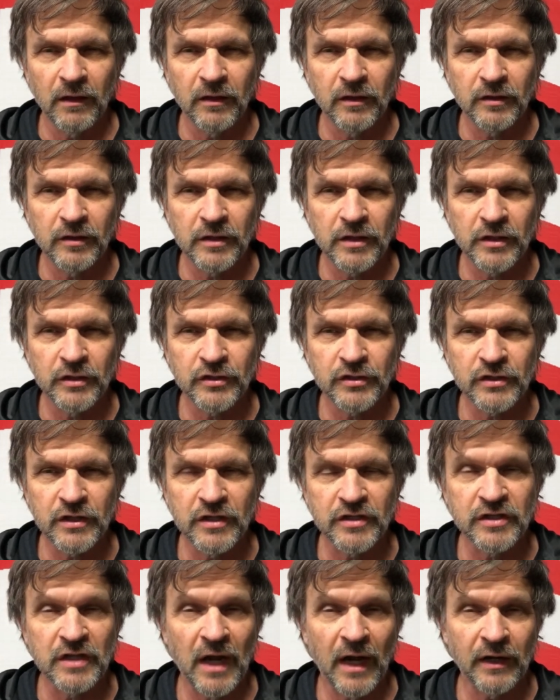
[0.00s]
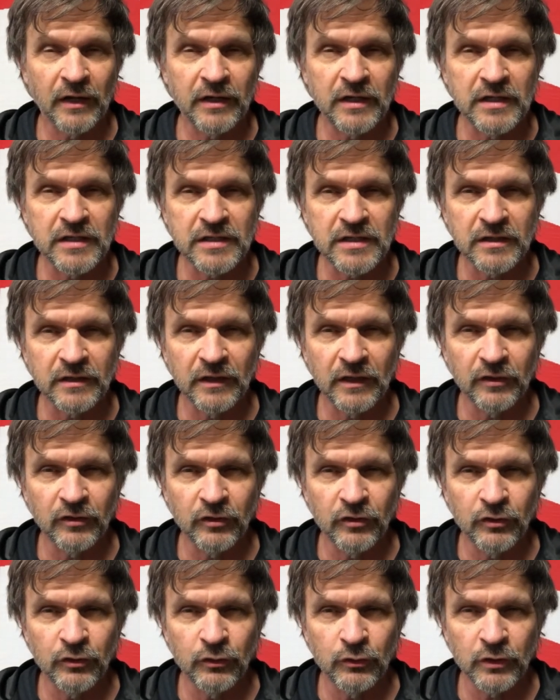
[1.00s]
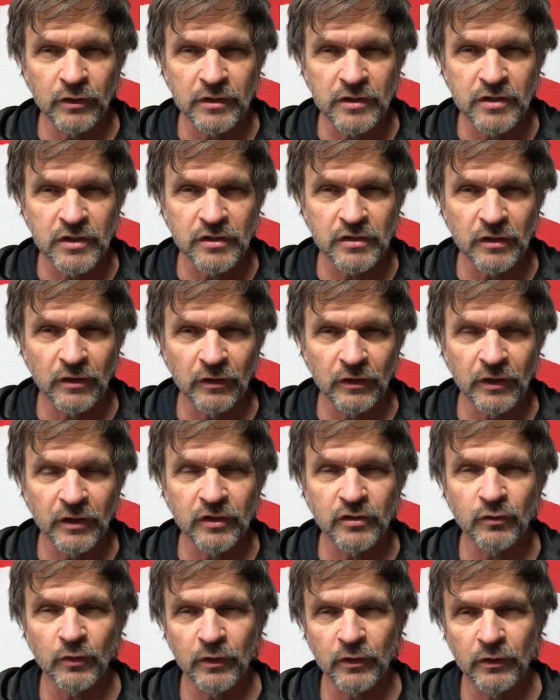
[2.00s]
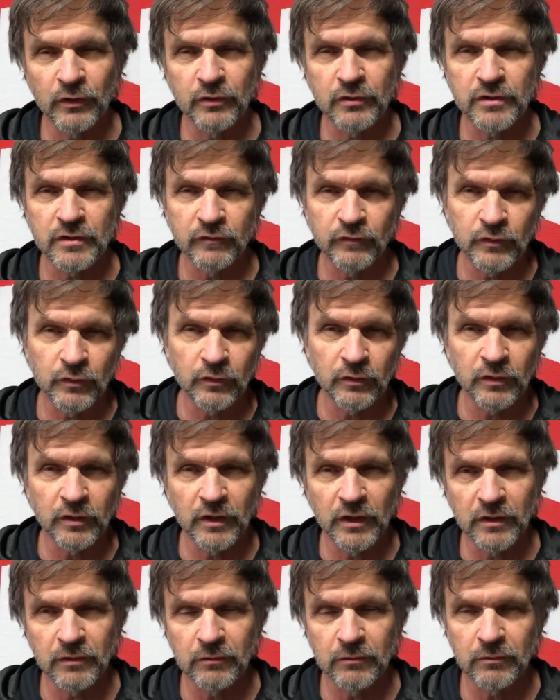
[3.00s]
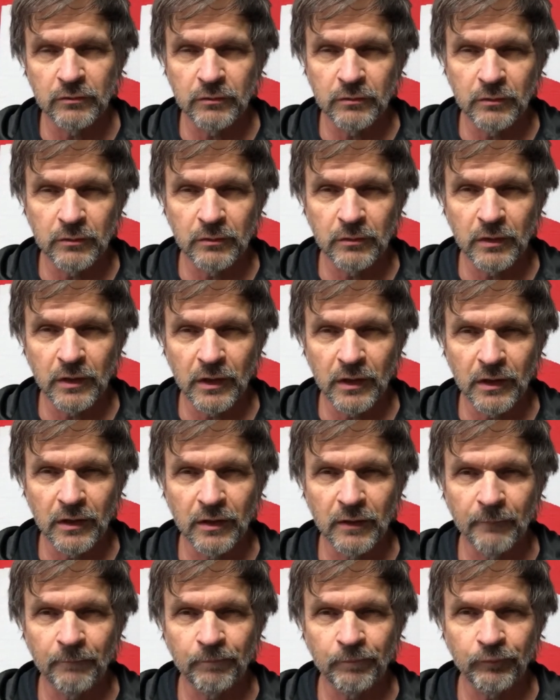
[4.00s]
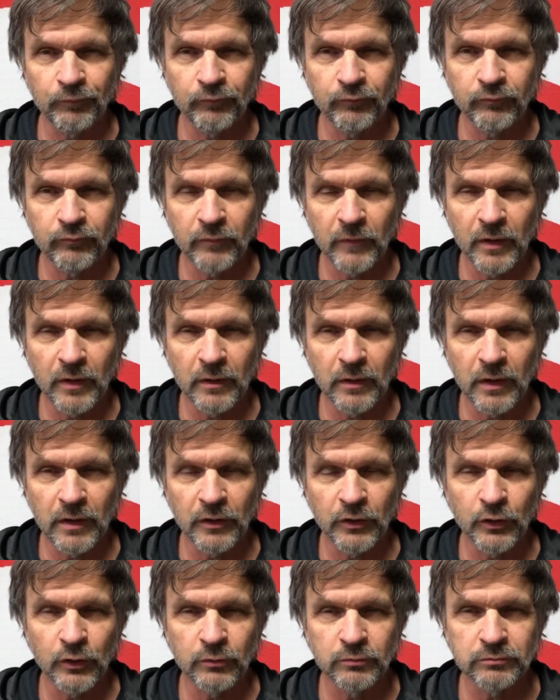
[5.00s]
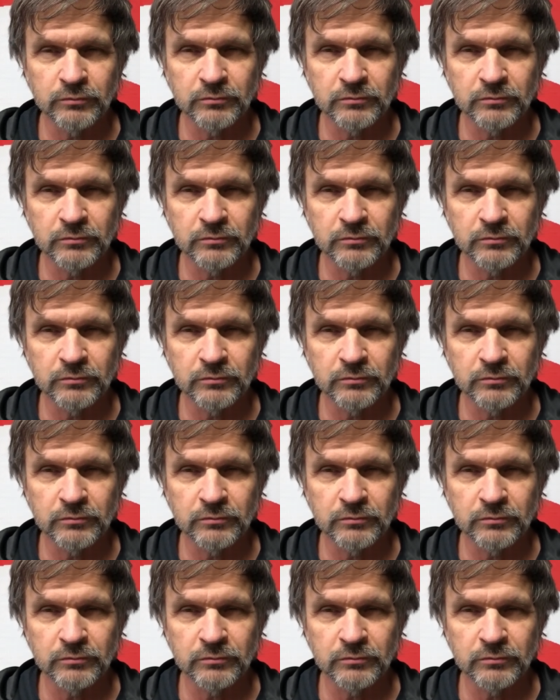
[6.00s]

it's not an easy thing to do consistently. It's one of those, if you can get I don't know,